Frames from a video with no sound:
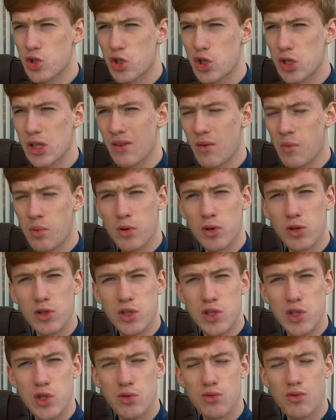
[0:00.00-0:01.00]
Liverpool
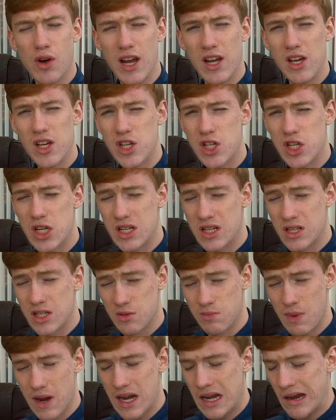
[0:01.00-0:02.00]
to Reyes in
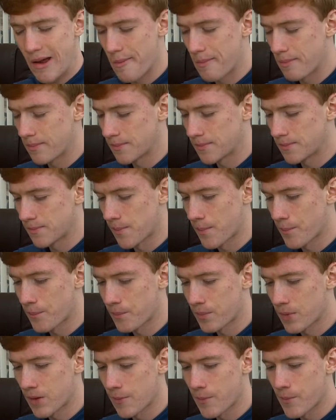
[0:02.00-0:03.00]
Spain,
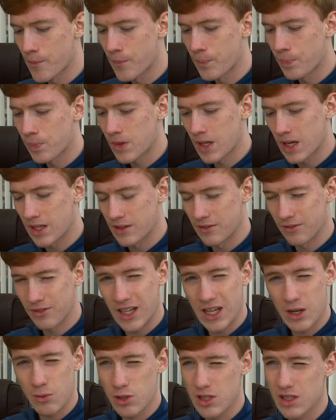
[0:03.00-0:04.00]
and the
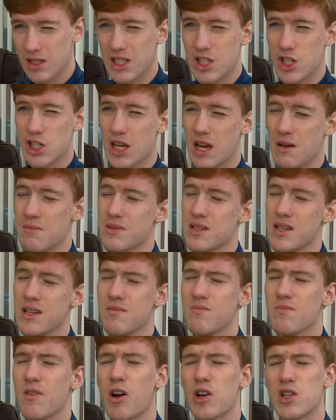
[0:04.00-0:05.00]
flight was literally
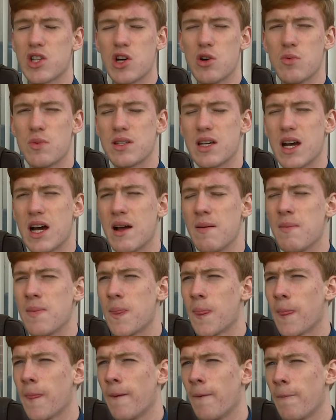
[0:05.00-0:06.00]
empty, October time,
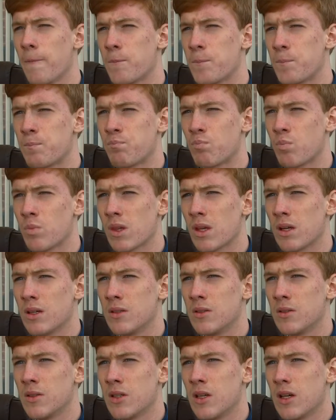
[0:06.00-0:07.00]

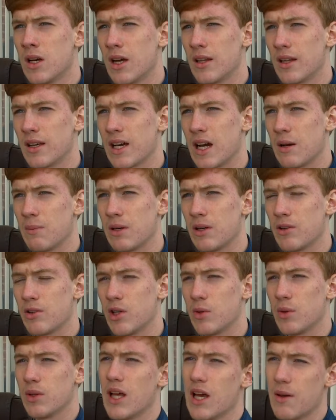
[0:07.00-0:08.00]
and the cabin
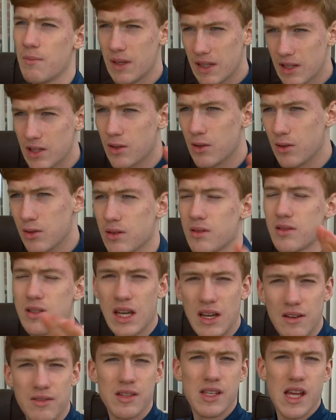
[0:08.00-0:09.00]
crew were letting me do the
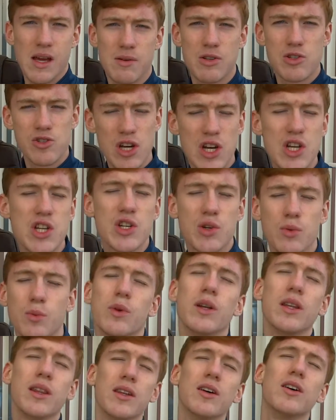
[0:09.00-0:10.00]
safety demonstration
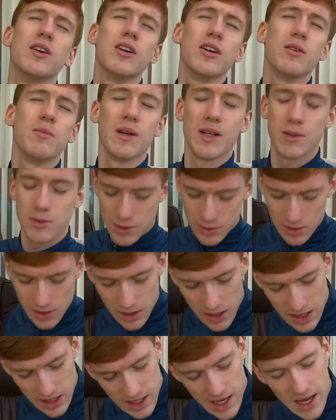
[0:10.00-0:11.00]
with them. I was something
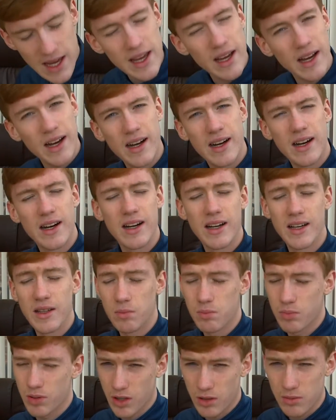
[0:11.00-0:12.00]
like yay
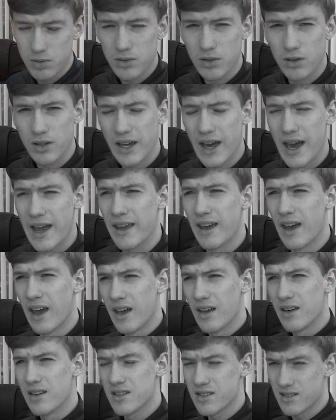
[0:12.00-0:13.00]
hi, probably look gay
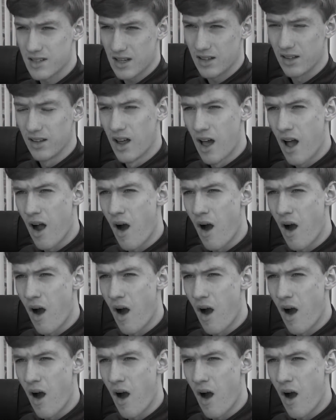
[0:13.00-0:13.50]
still.